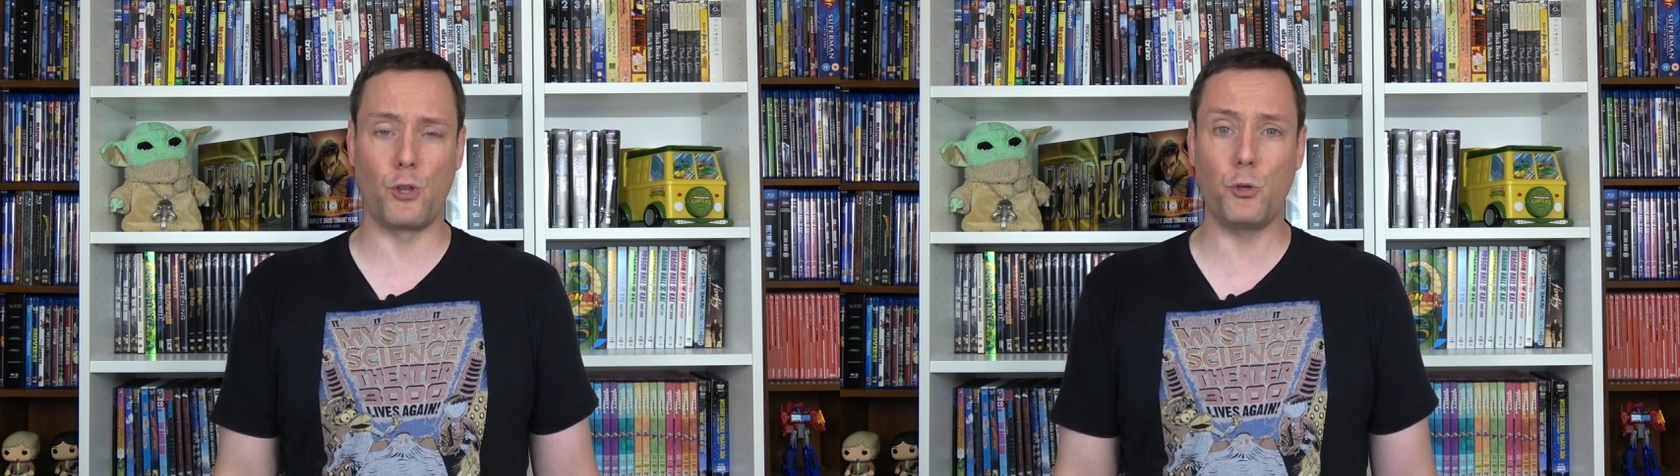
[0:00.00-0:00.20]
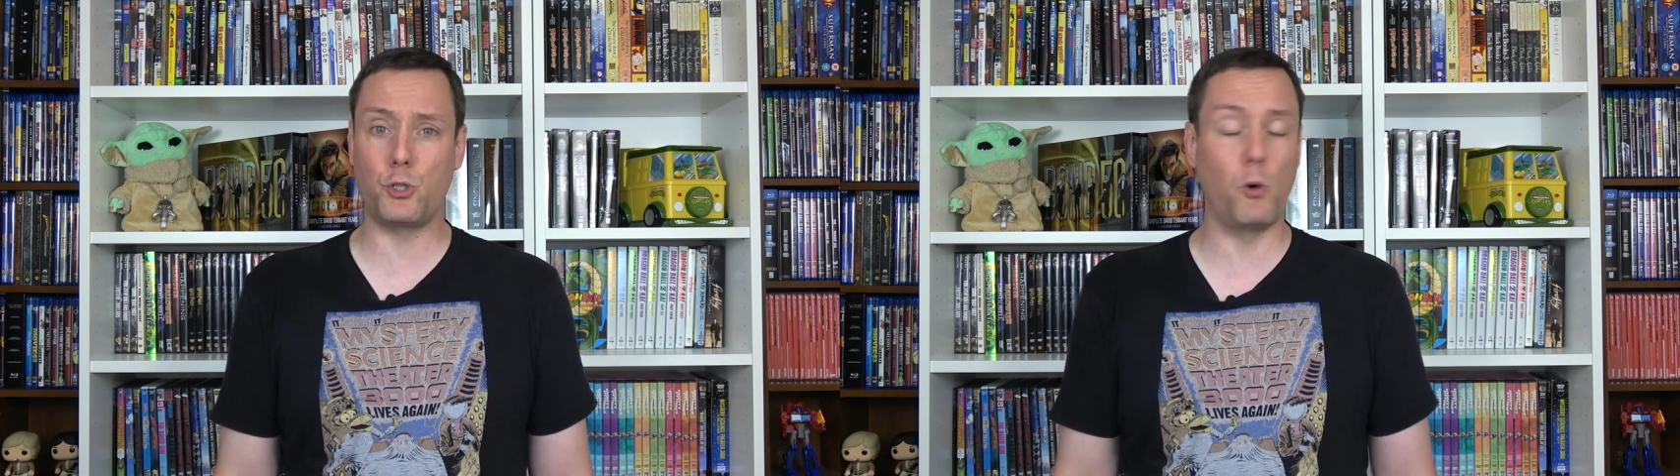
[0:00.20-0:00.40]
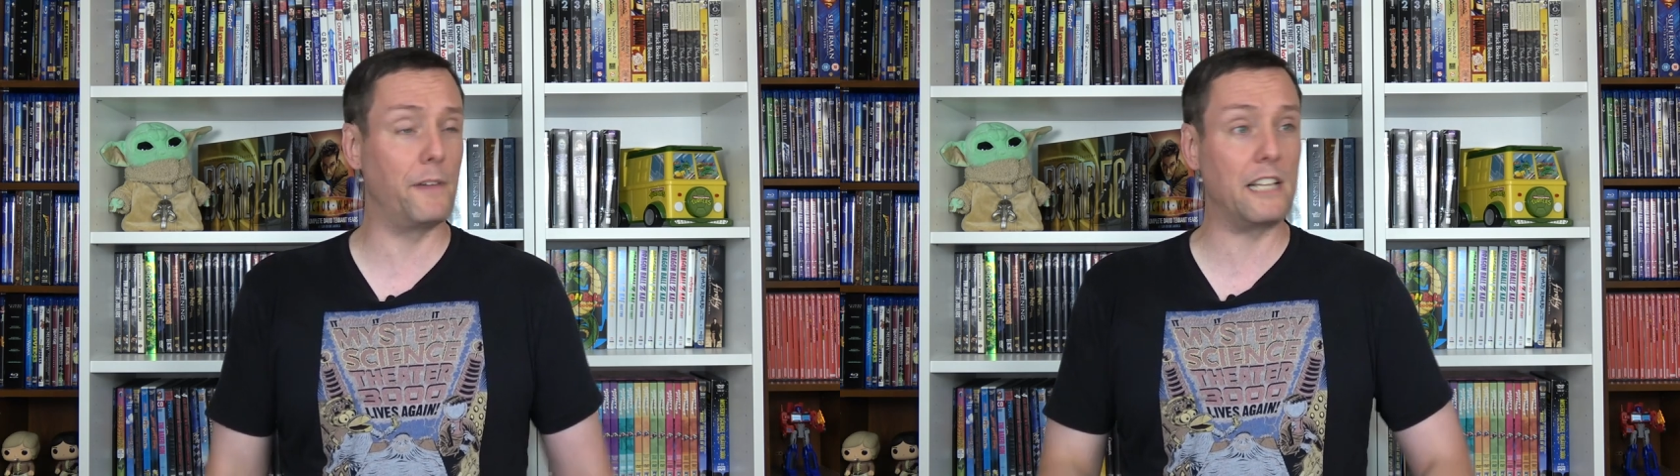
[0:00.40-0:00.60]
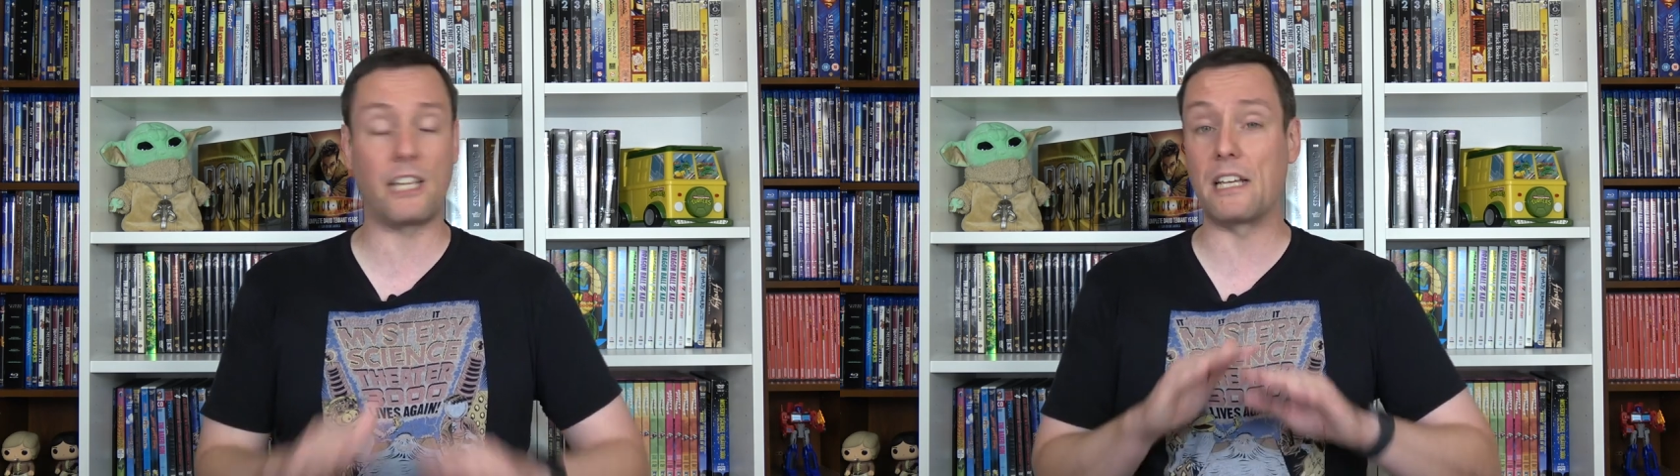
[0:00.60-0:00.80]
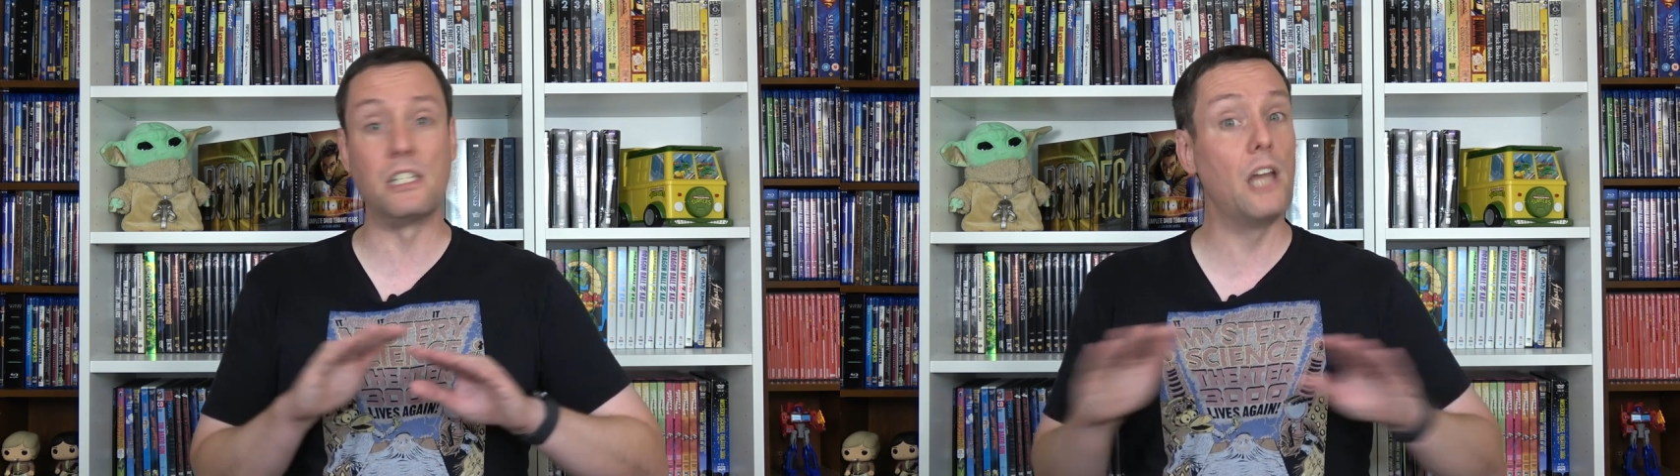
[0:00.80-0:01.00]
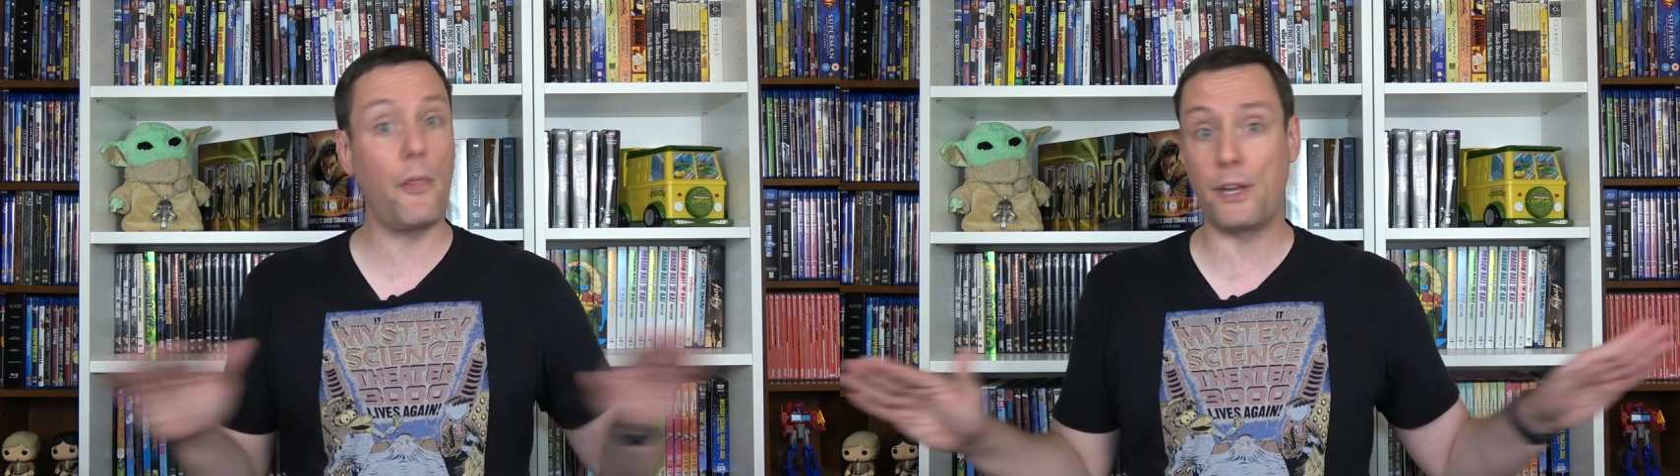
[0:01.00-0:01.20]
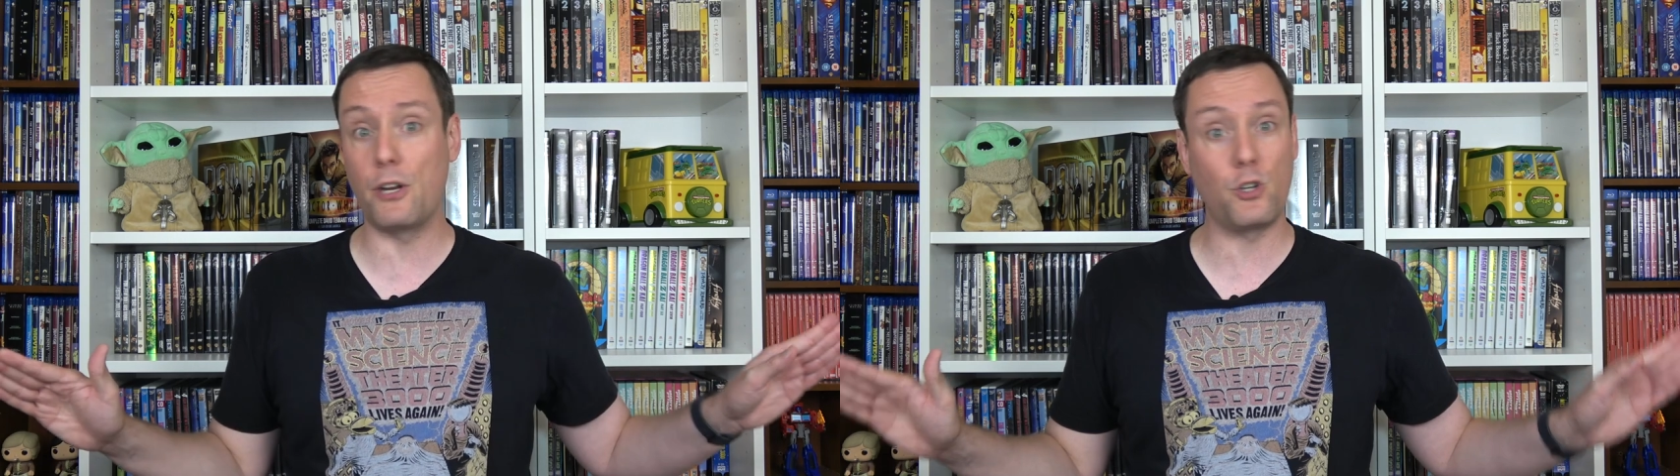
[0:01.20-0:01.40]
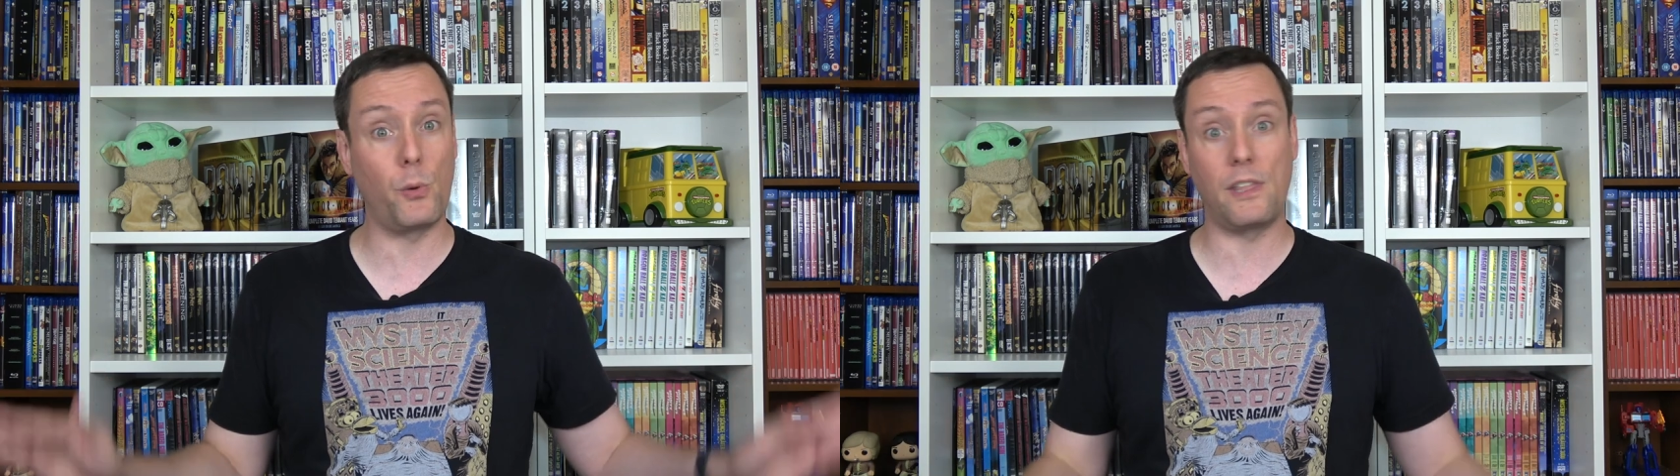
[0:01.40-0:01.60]
Those two events had nothing
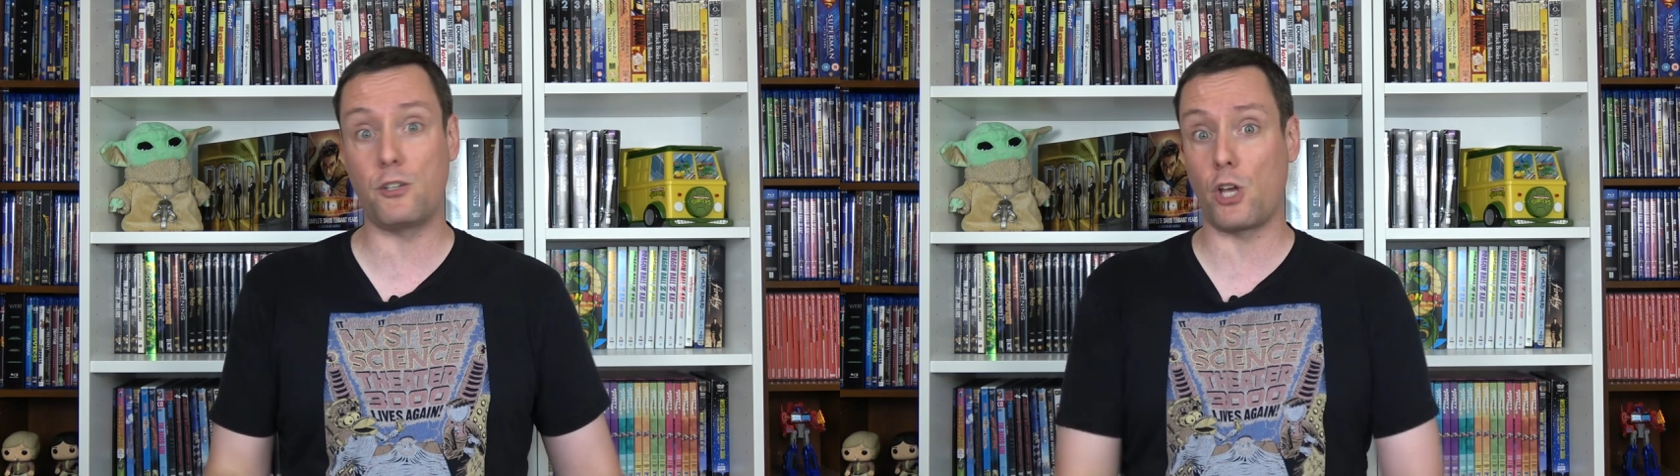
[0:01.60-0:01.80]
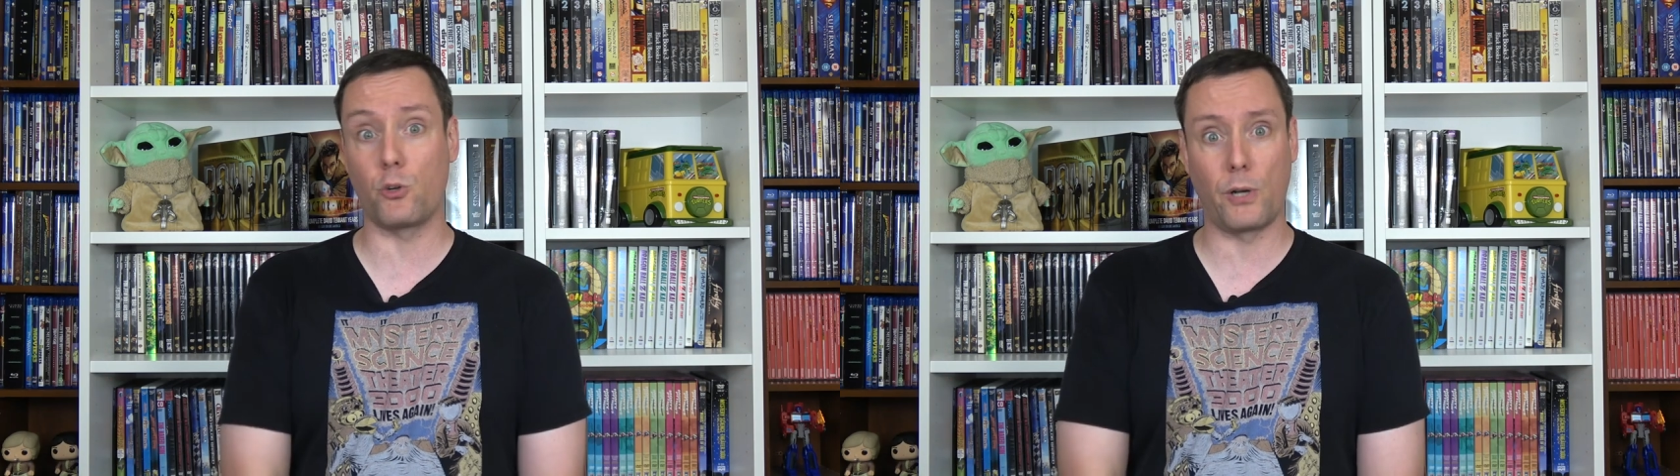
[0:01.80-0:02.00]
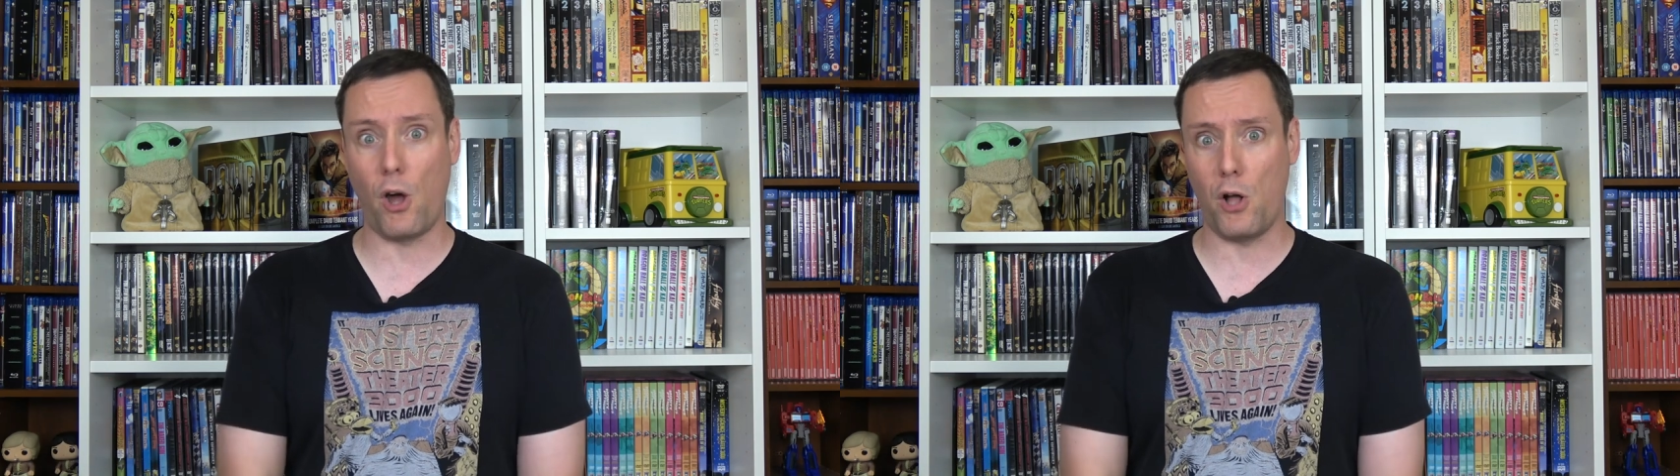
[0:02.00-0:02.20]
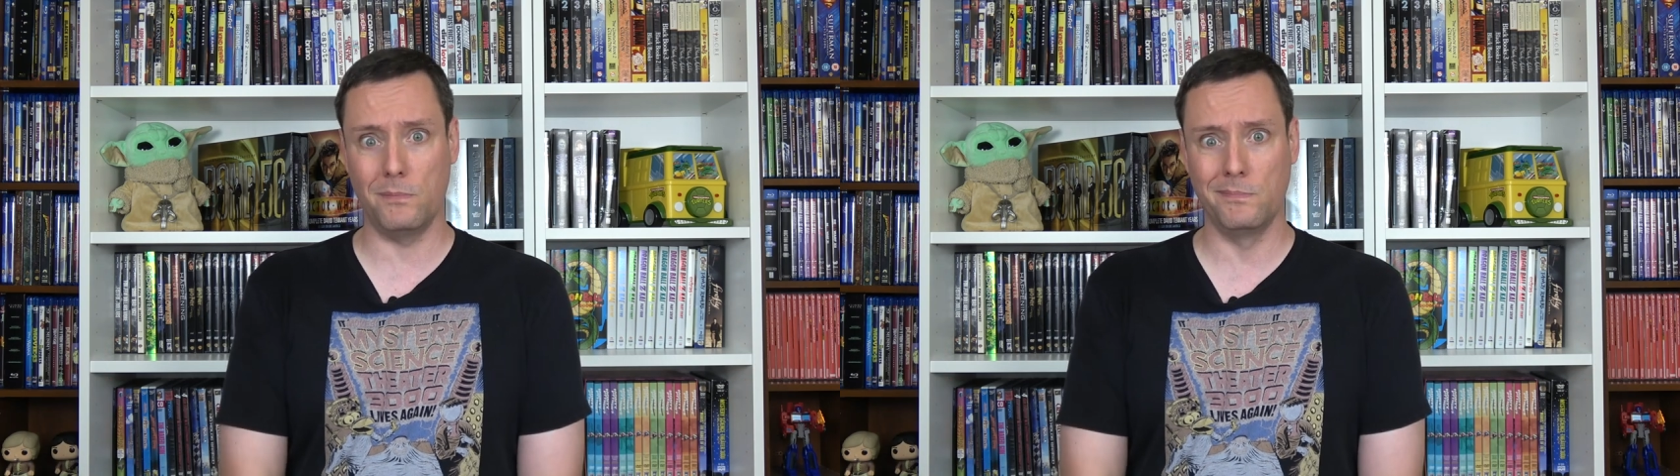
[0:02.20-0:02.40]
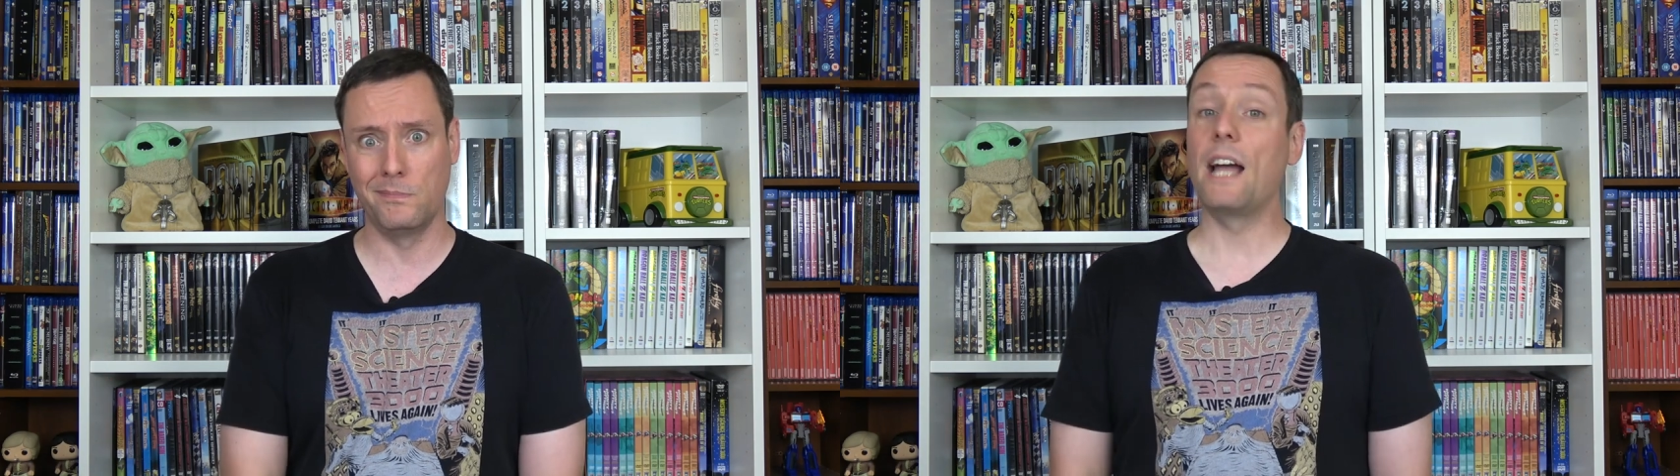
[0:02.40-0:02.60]
to do with each other at all.